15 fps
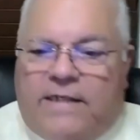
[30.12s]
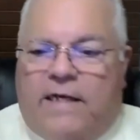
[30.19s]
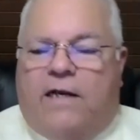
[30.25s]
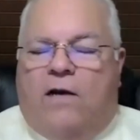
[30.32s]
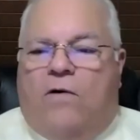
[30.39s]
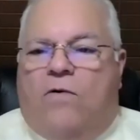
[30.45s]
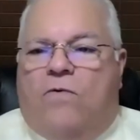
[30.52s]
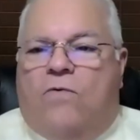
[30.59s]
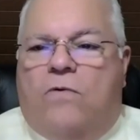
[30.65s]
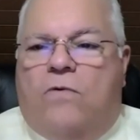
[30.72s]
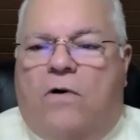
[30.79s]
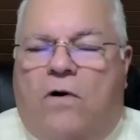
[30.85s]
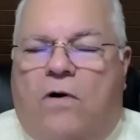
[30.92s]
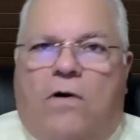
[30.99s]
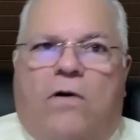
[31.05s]

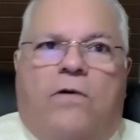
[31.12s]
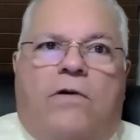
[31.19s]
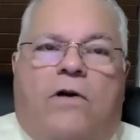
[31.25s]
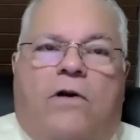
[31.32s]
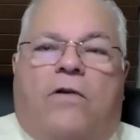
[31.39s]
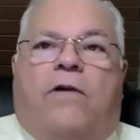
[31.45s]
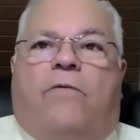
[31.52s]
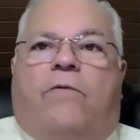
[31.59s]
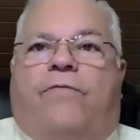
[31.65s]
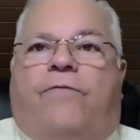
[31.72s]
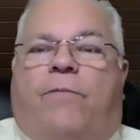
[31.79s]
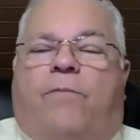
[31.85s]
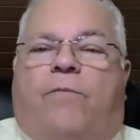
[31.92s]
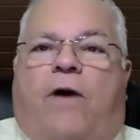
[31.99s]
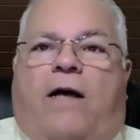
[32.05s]
Mexico, or no, they were
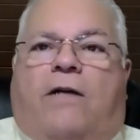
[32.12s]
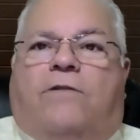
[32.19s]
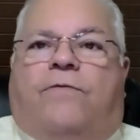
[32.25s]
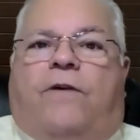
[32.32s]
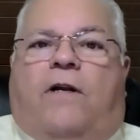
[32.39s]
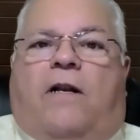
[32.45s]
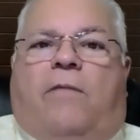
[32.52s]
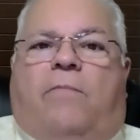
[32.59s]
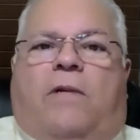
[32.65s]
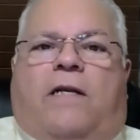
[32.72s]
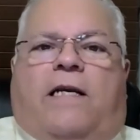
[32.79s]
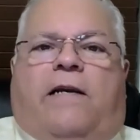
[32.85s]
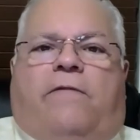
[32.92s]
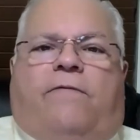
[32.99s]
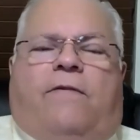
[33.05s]
from Brownsville, I
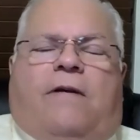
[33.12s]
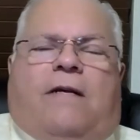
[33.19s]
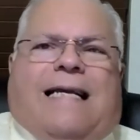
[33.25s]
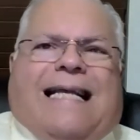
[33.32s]
believe.